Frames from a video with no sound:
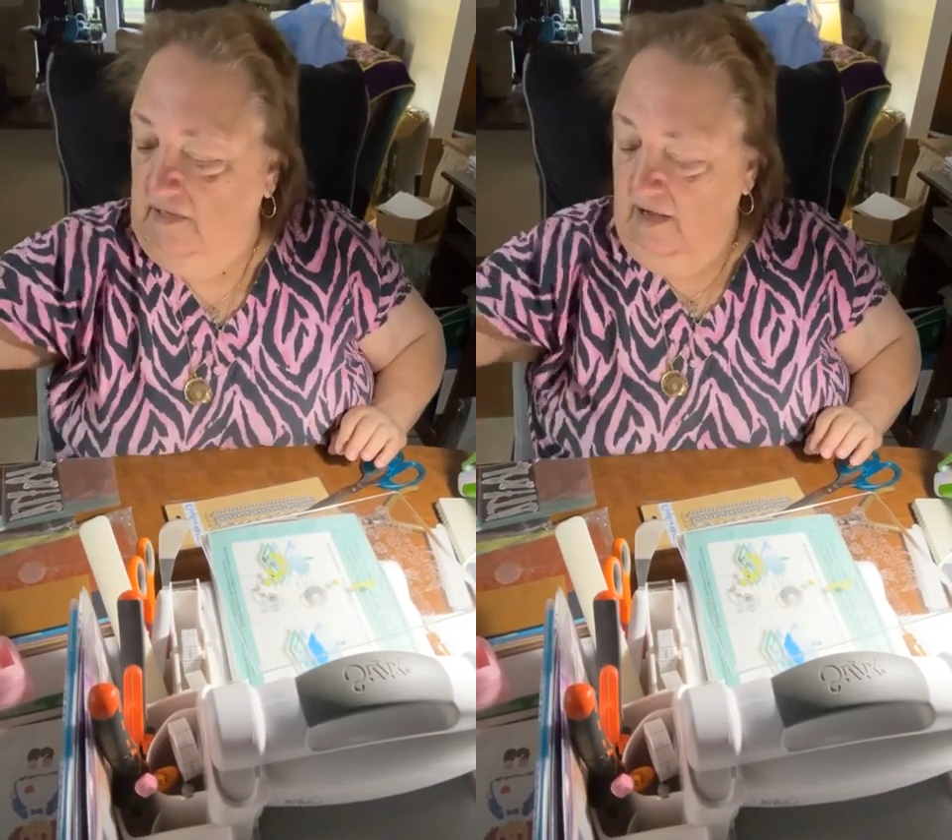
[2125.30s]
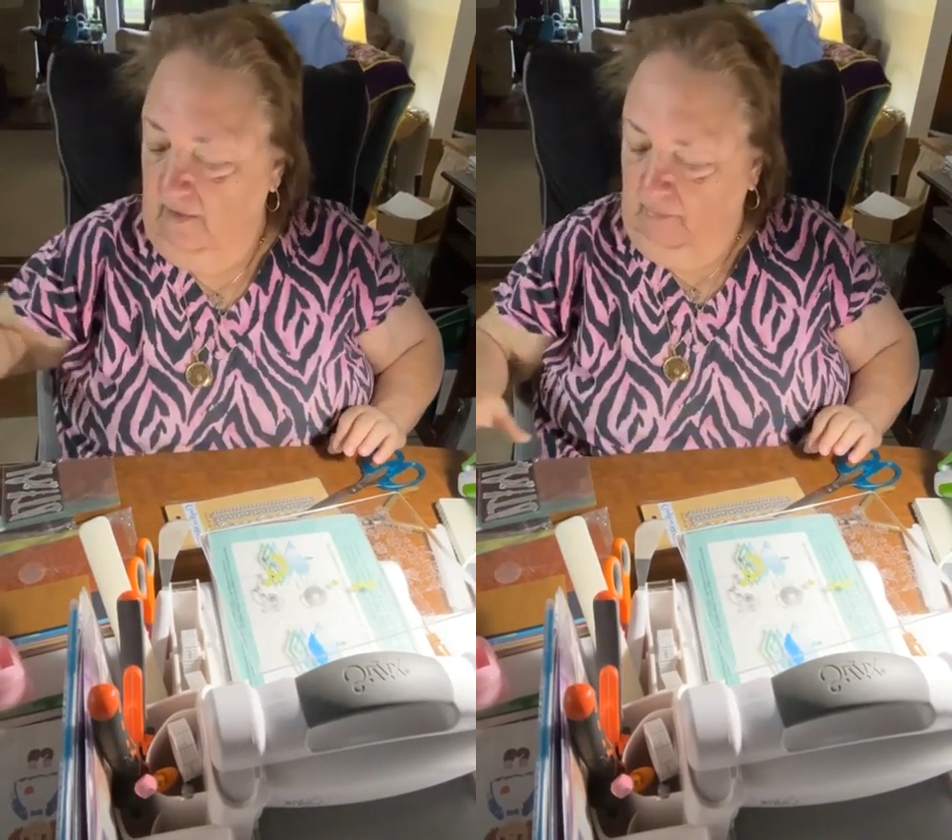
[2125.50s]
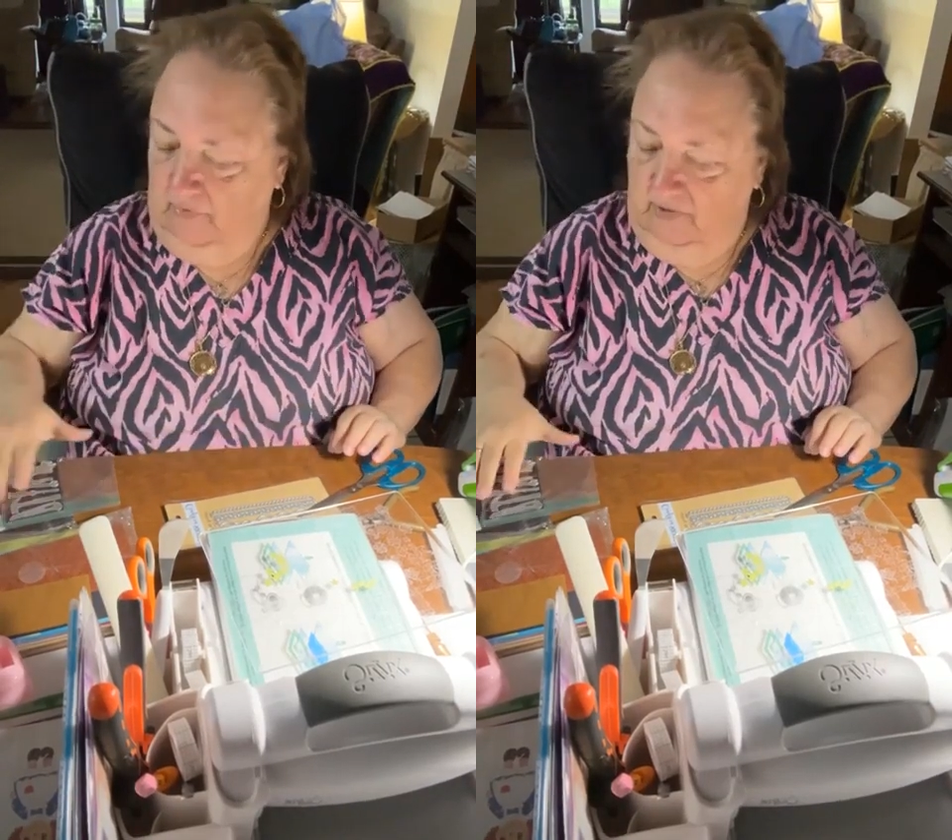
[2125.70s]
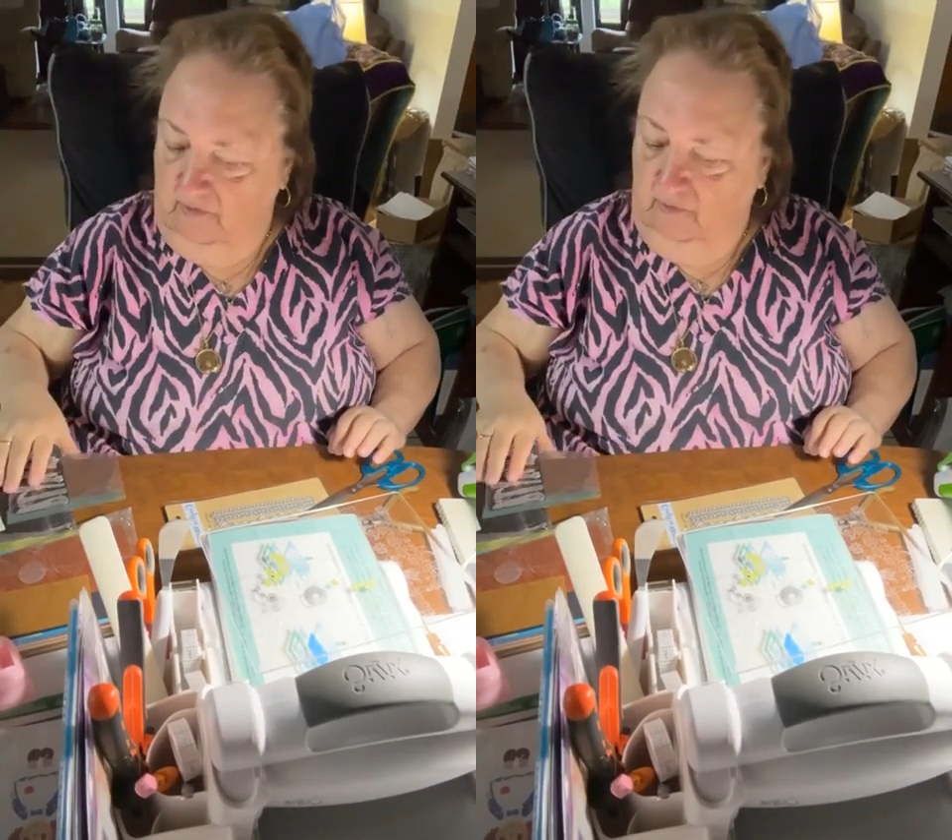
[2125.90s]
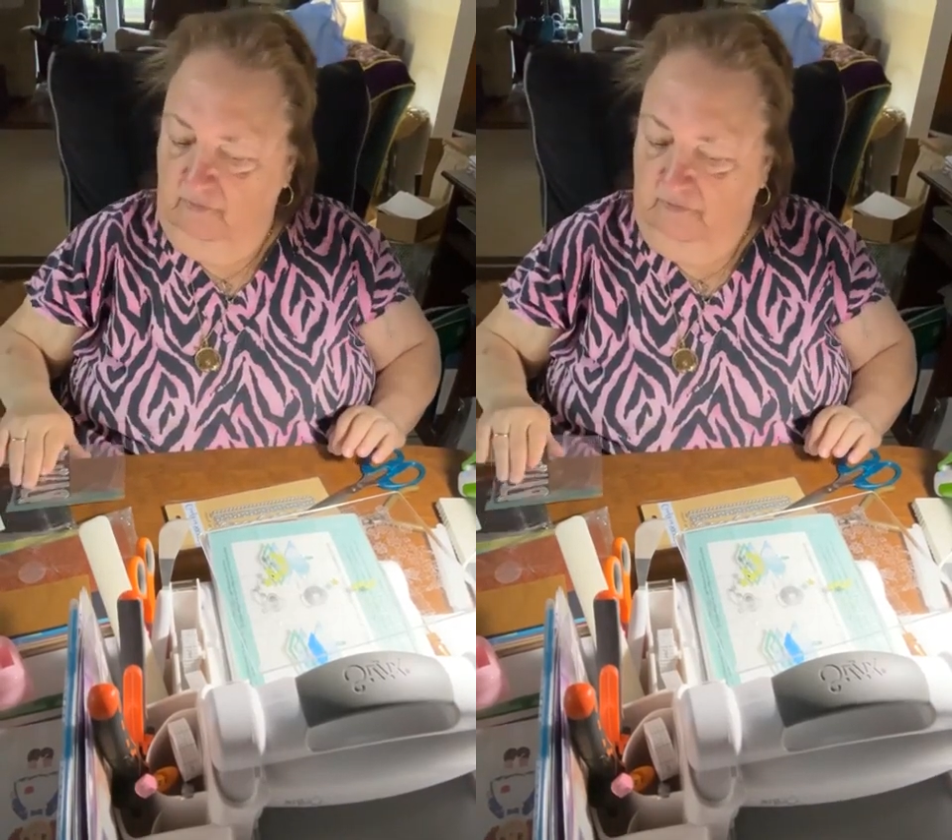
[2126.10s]
stamp.
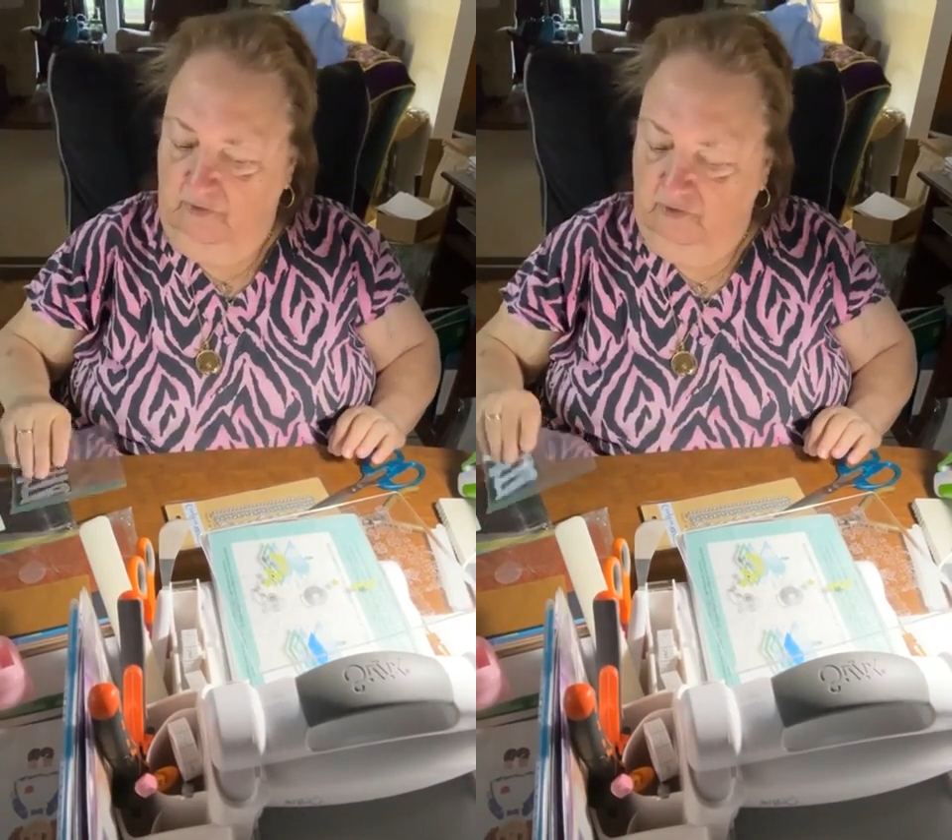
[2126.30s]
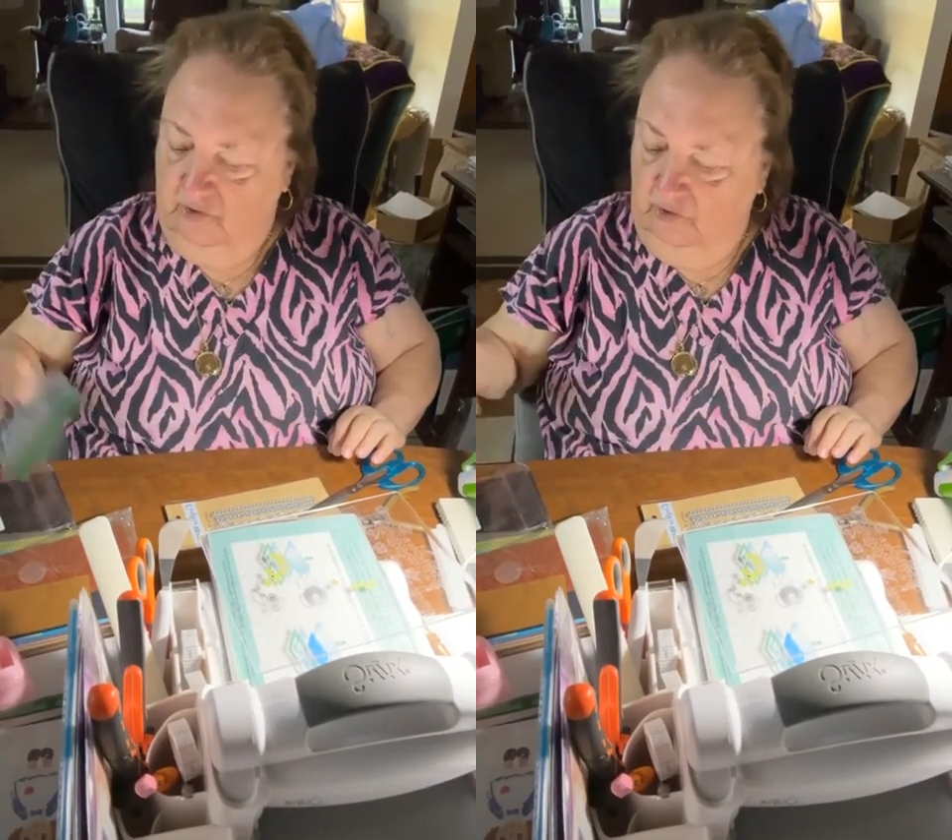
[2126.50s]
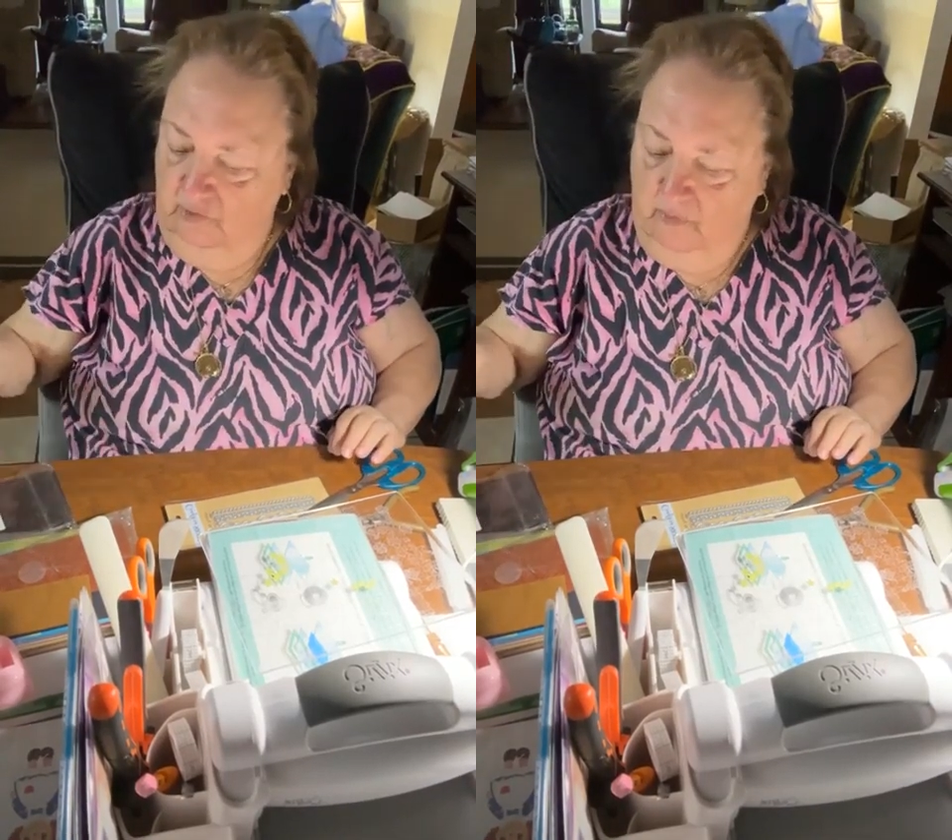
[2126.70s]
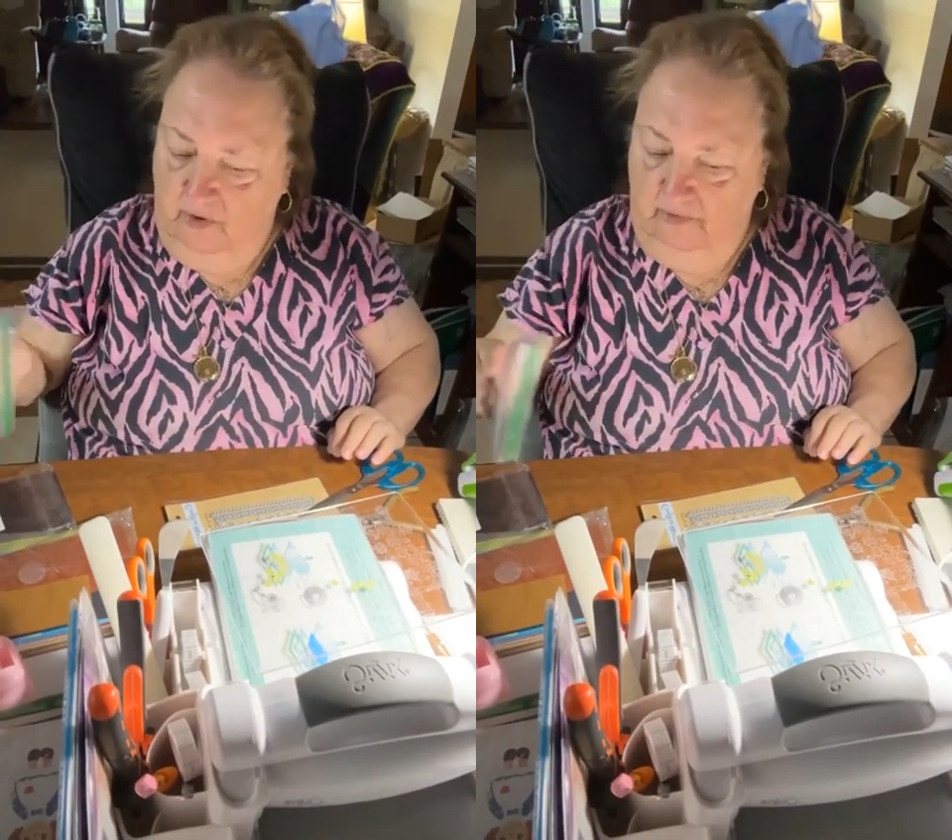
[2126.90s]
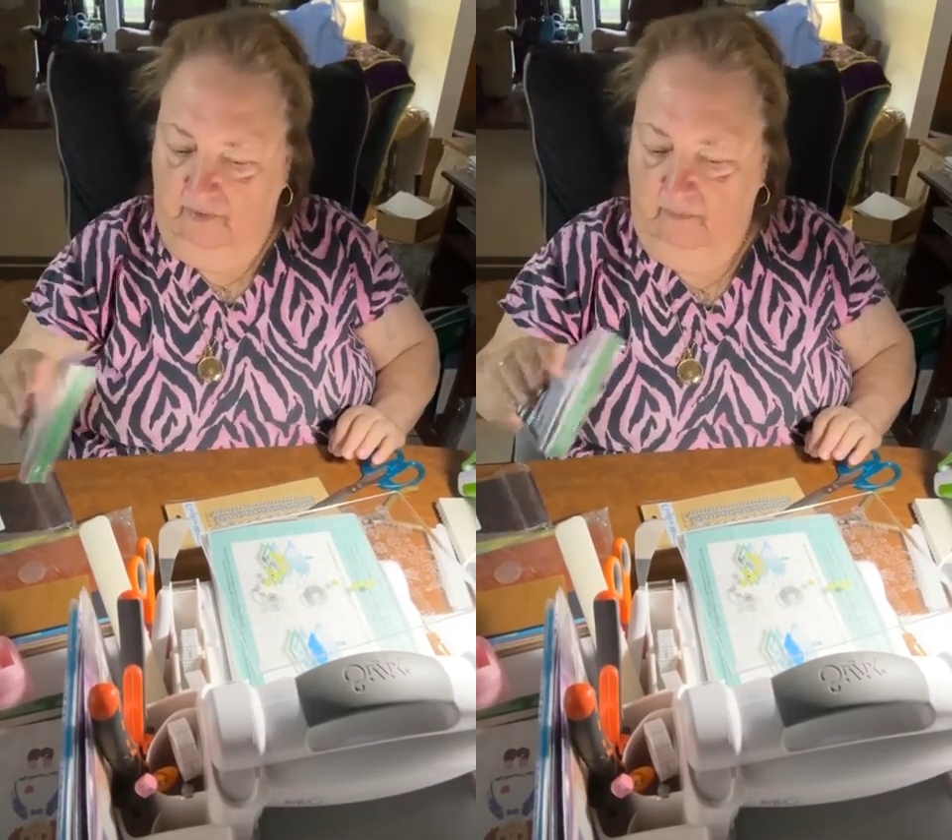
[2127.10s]
I don't know if there's
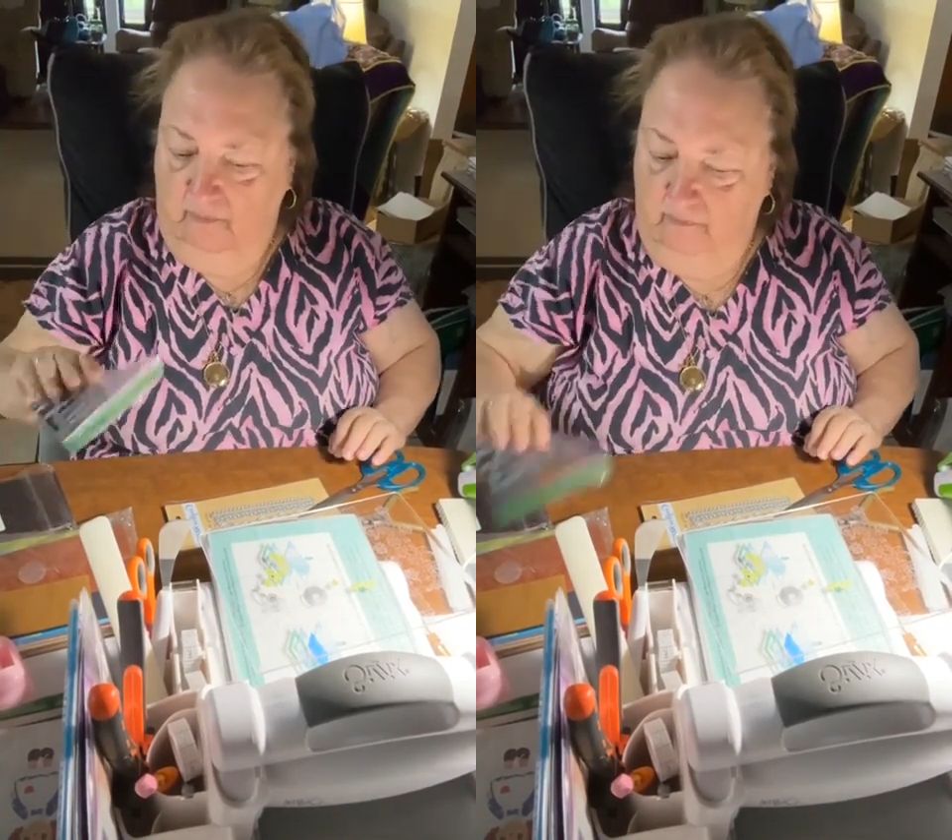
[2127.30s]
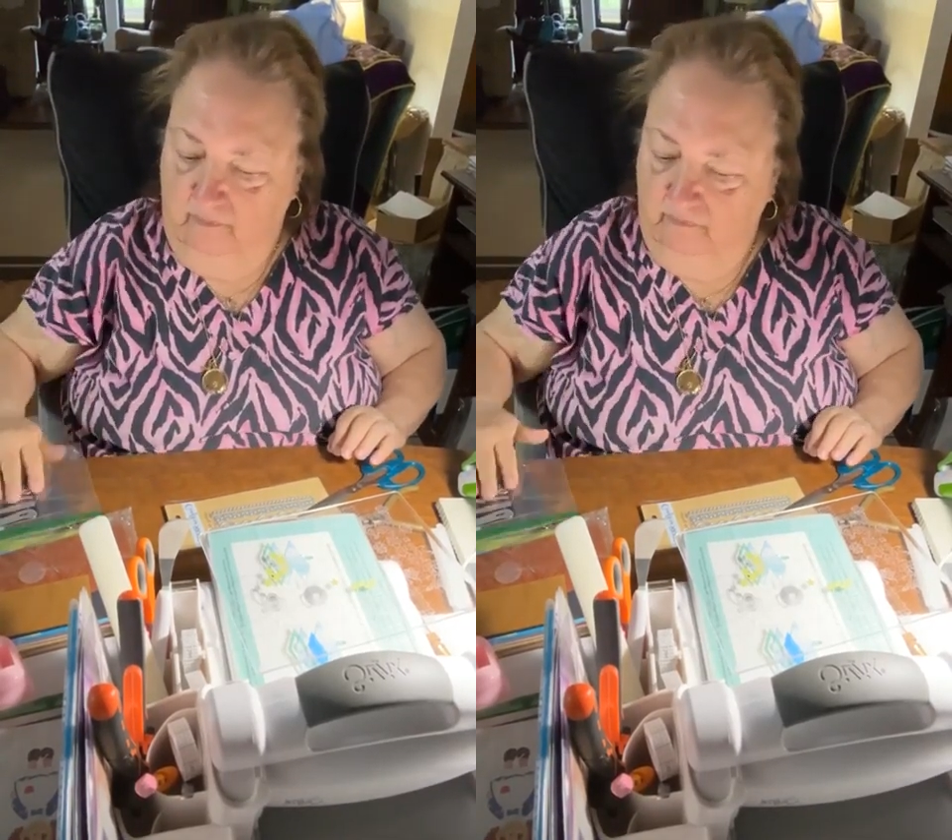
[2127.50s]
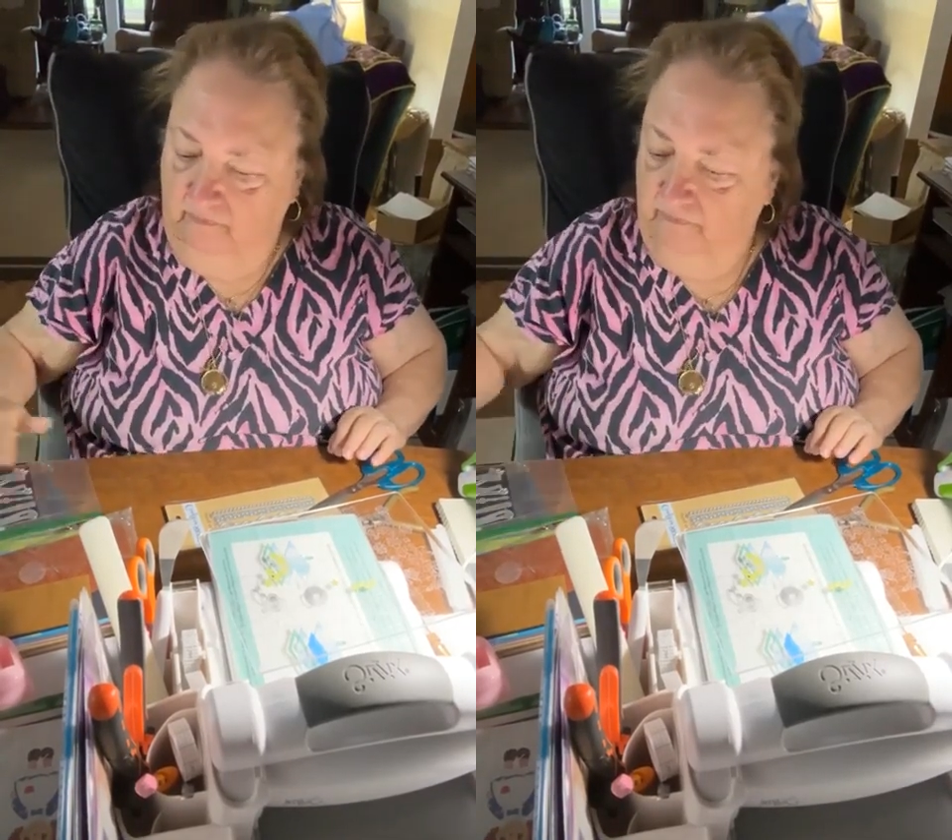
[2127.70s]
glue on them,